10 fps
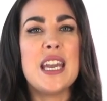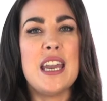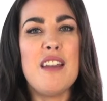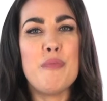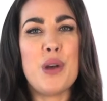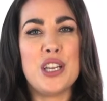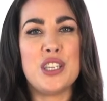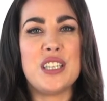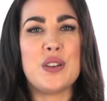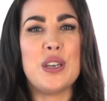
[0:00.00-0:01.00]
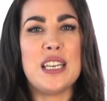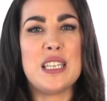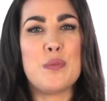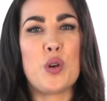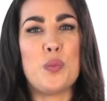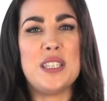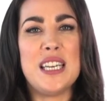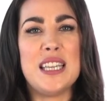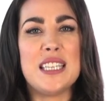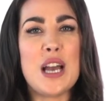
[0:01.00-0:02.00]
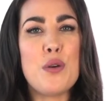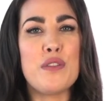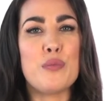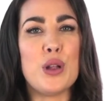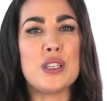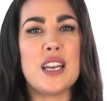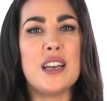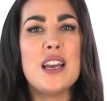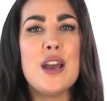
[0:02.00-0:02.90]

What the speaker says: If purchasing or leasing property in the south of Malta,